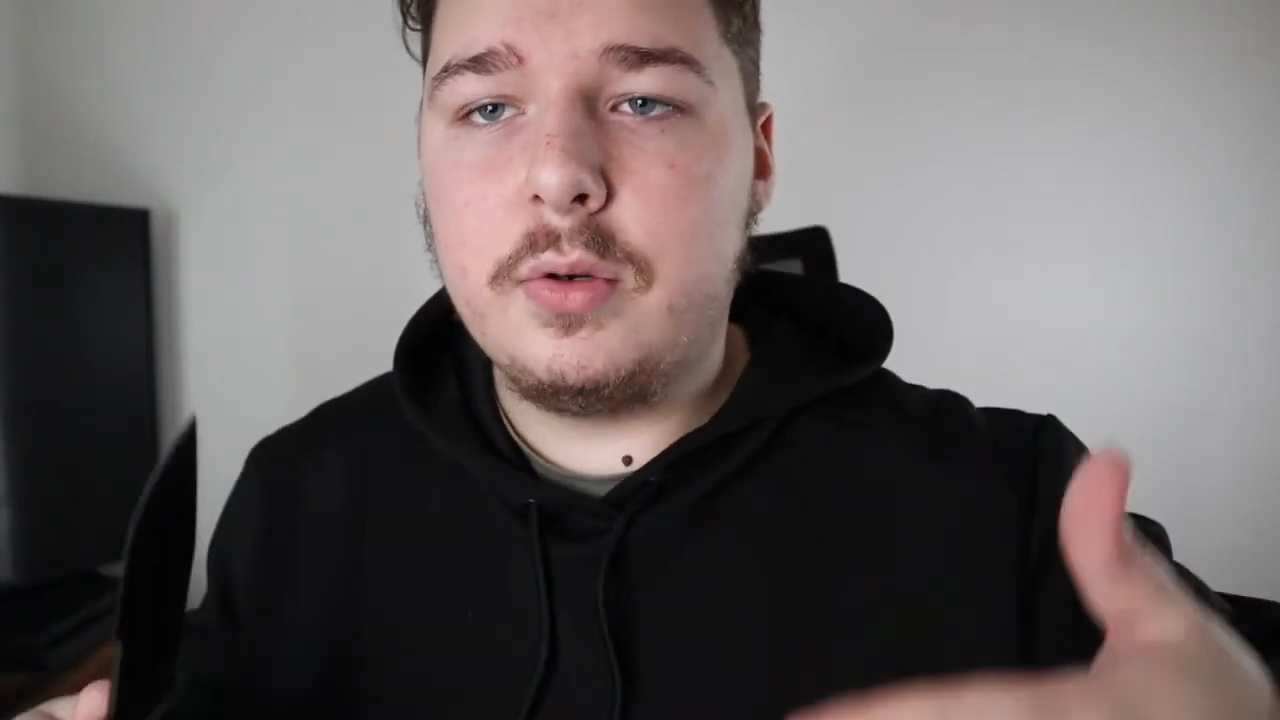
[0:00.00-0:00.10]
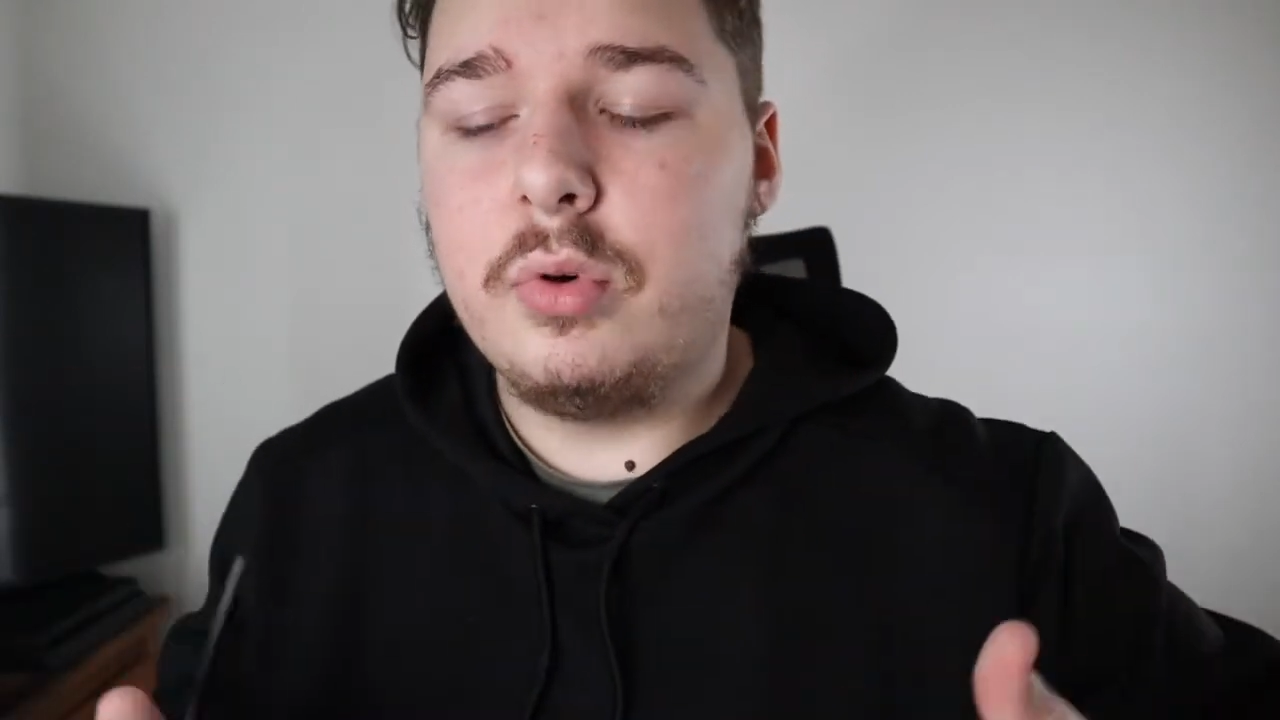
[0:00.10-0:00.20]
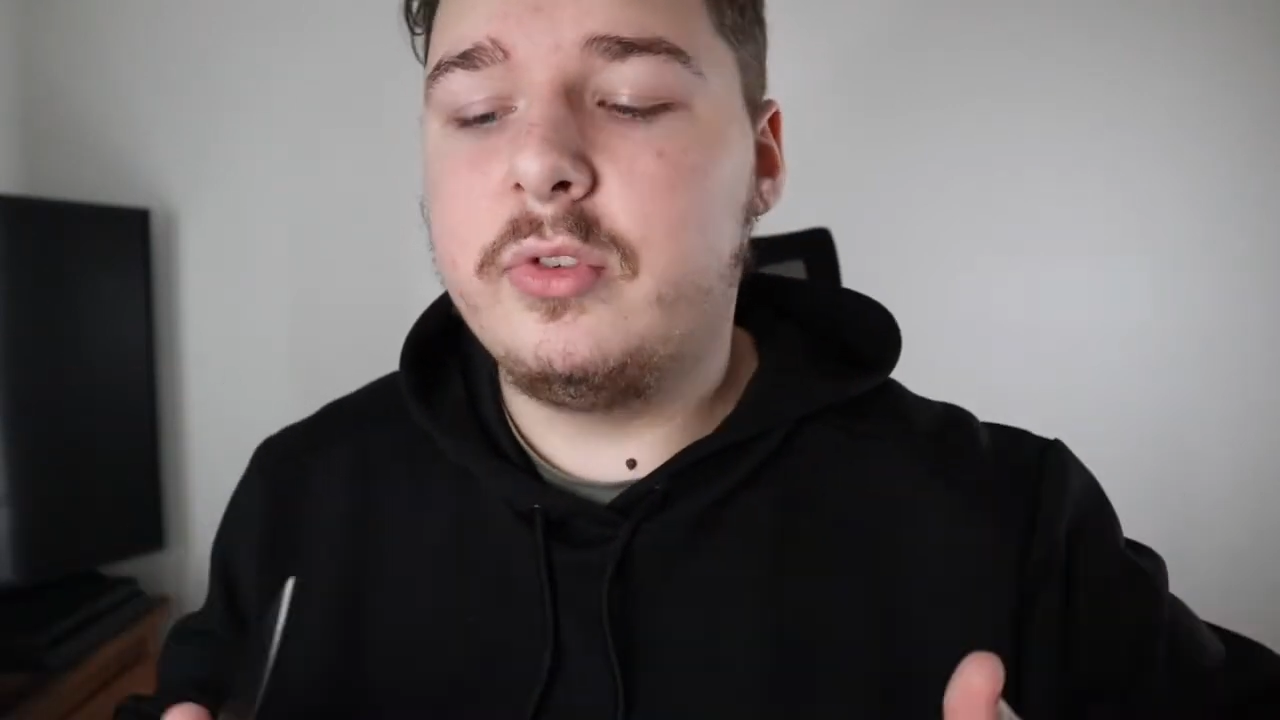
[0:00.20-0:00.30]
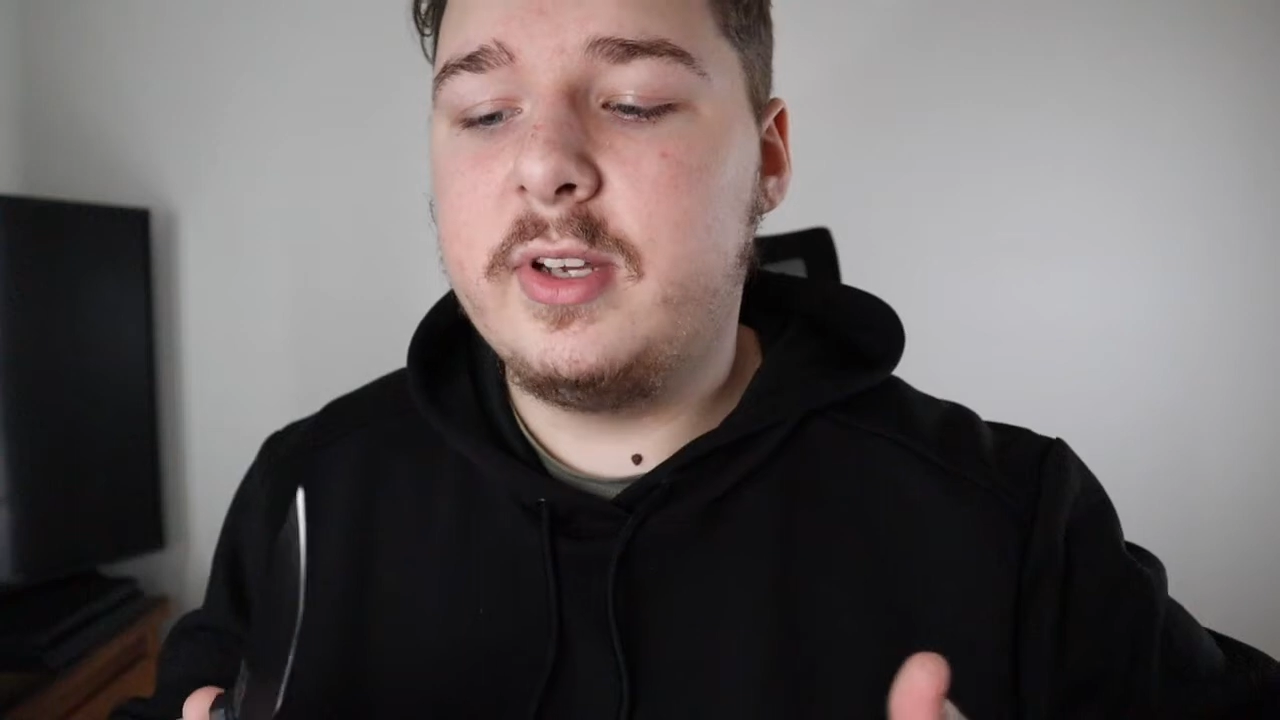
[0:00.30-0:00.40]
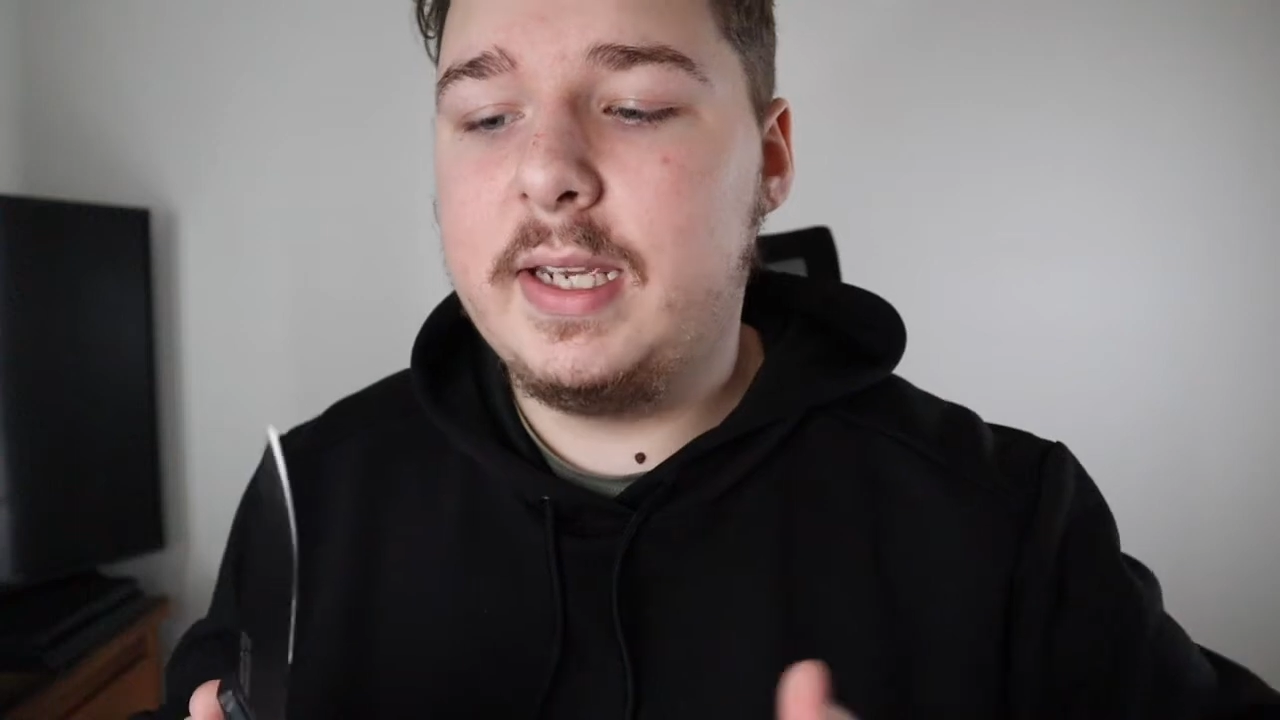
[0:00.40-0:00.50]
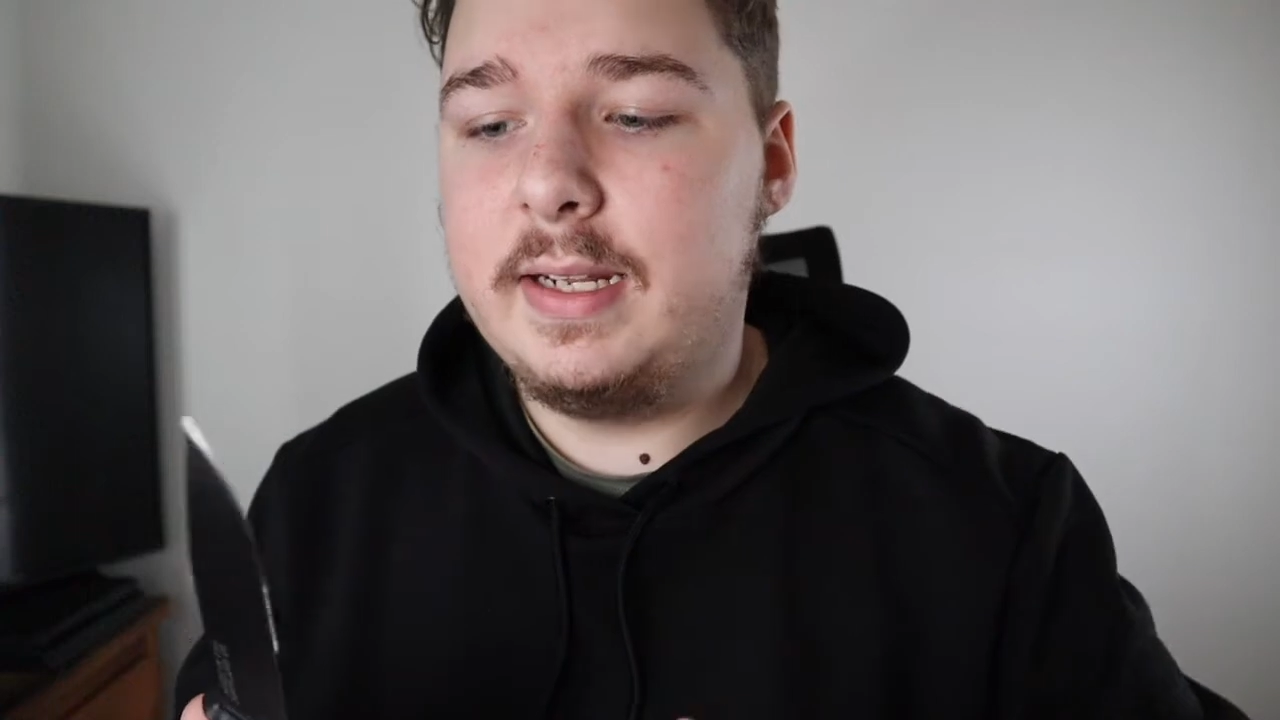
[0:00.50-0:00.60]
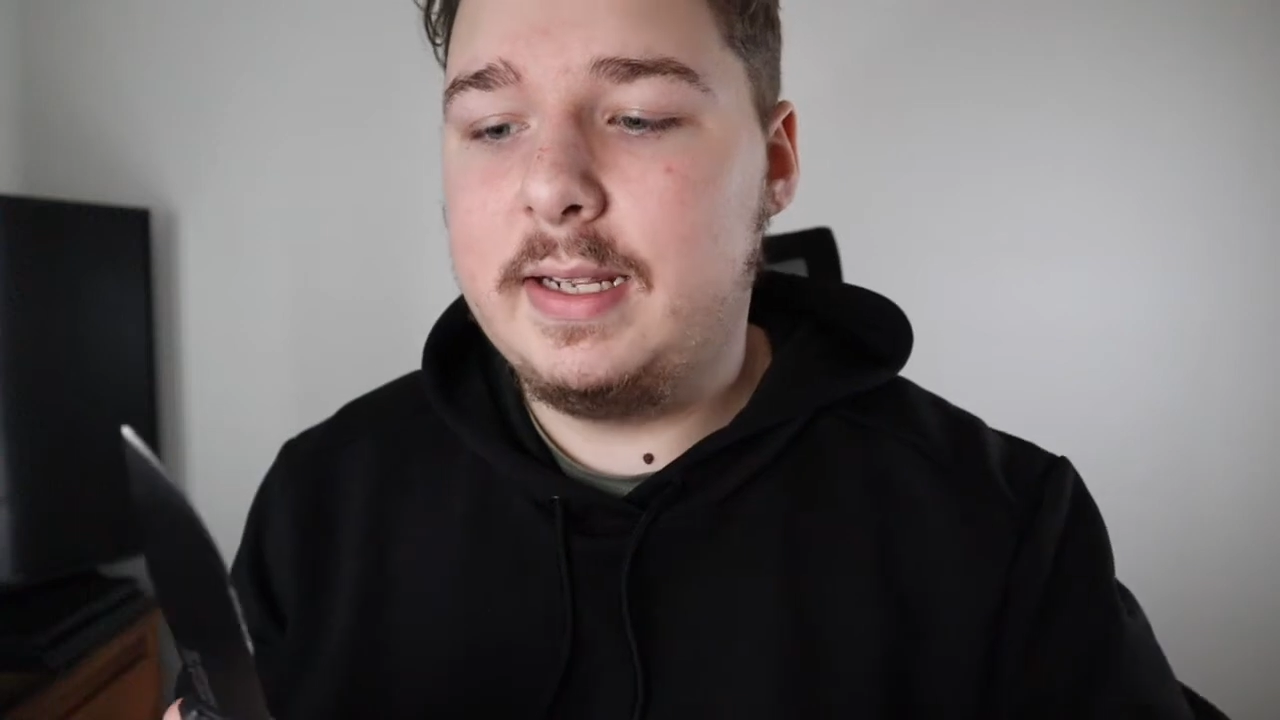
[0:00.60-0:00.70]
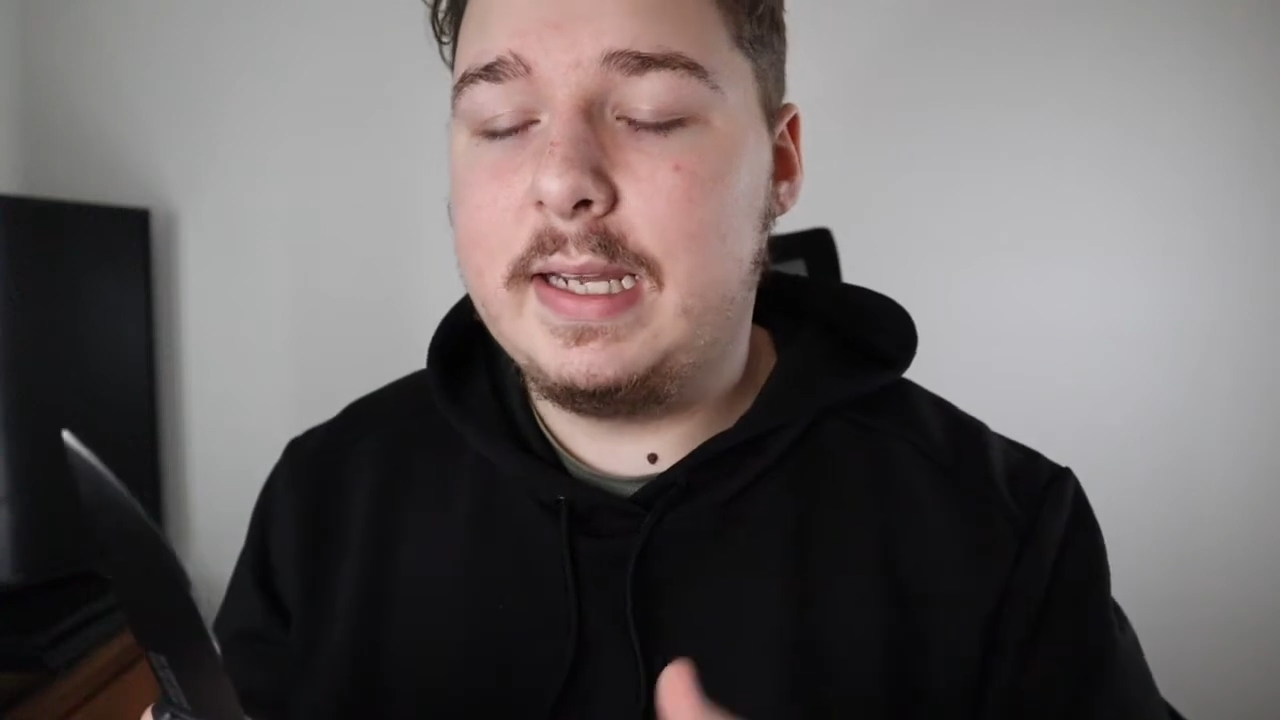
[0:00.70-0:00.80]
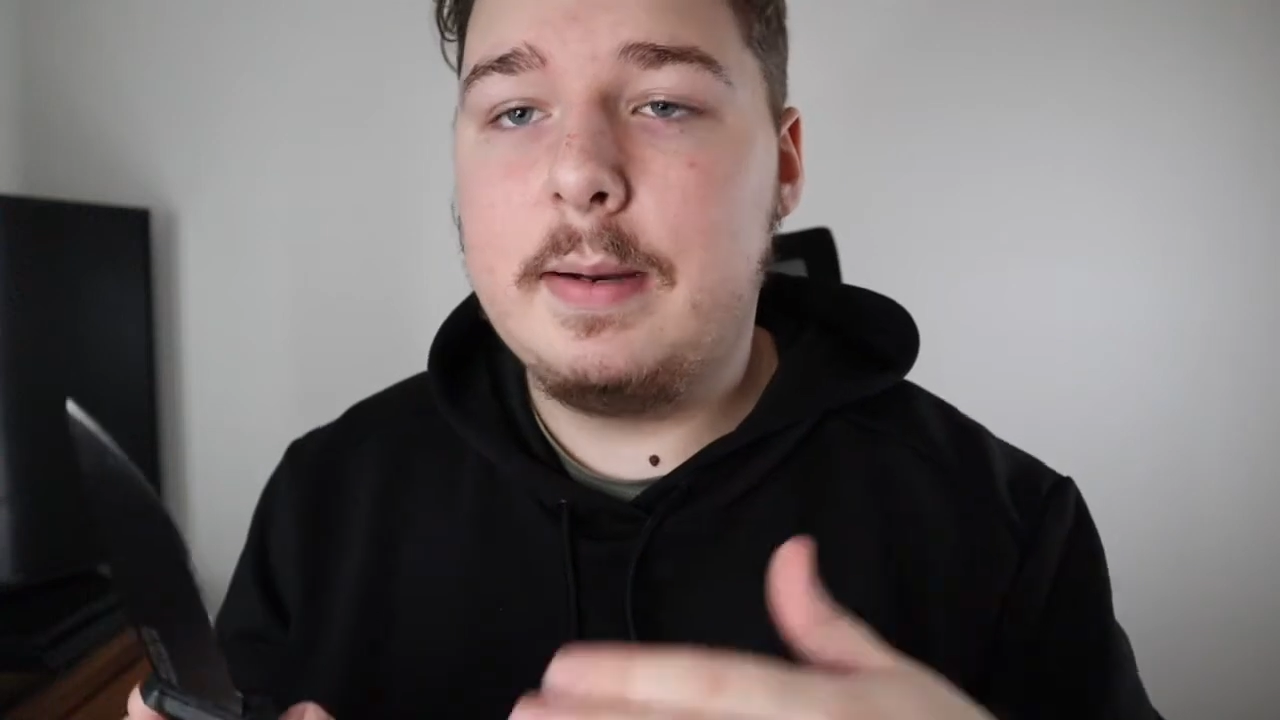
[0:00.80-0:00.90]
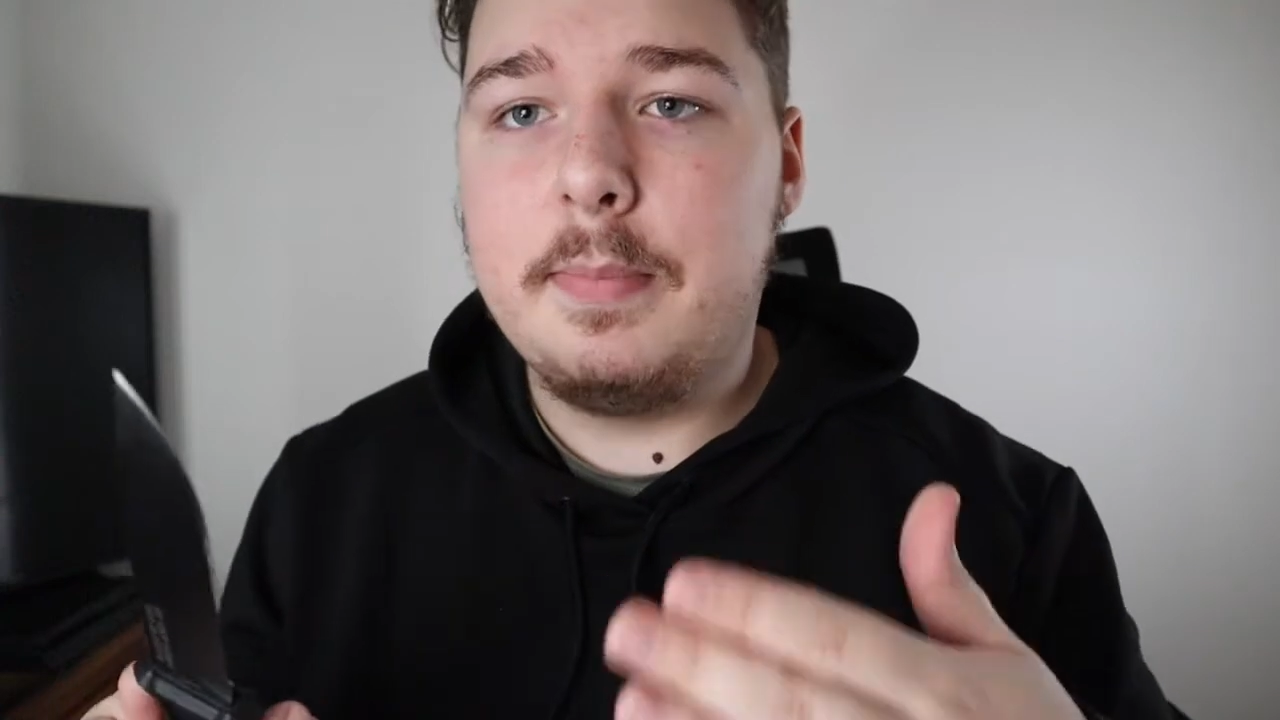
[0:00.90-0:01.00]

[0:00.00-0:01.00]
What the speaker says: routine and then get it